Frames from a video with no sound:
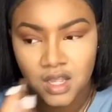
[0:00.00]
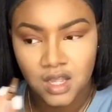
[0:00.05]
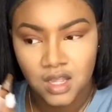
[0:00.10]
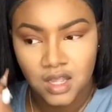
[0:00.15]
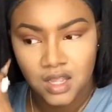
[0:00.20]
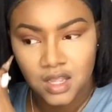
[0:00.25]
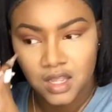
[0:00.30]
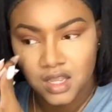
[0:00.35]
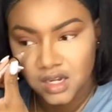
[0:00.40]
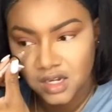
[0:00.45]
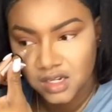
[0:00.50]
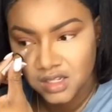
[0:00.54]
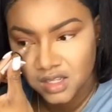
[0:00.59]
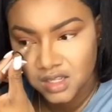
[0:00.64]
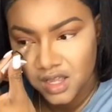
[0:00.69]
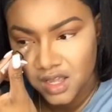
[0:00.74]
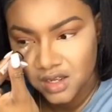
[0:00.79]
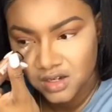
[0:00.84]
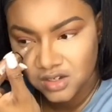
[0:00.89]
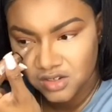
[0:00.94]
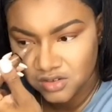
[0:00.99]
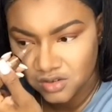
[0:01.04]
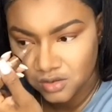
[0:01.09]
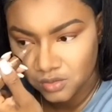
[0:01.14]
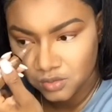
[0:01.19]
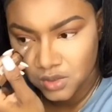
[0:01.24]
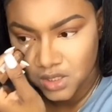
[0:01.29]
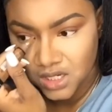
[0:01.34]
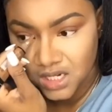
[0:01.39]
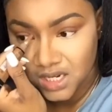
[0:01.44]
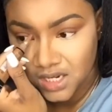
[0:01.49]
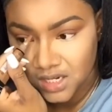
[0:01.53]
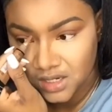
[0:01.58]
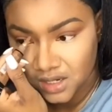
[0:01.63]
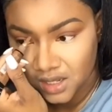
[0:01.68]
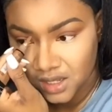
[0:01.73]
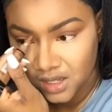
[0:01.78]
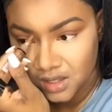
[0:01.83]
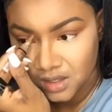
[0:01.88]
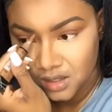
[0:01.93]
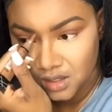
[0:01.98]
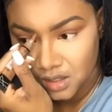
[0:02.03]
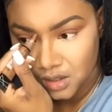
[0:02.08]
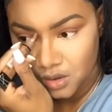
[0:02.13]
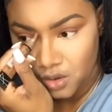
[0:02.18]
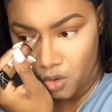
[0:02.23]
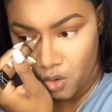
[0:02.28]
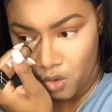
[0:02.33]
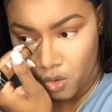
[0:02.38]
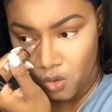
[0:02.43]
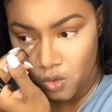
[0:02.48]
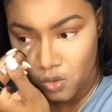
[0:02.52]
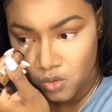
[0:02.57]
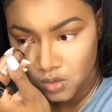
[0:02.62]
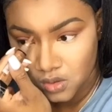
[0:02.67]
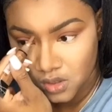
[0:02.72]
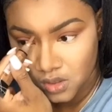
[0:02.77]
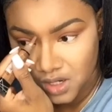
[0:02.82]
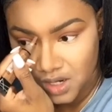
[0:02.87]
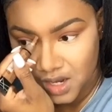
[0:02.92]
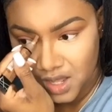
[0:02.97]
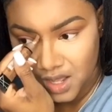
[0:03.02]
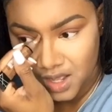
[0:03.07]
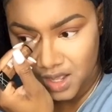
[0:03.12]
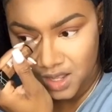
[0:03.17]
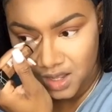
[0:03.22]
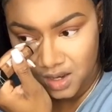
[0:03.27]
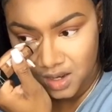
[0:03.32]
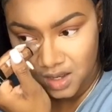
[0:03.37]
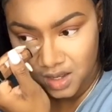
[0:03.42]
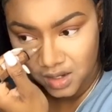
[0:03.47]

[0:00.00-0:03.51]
And you don't need like a whole lot.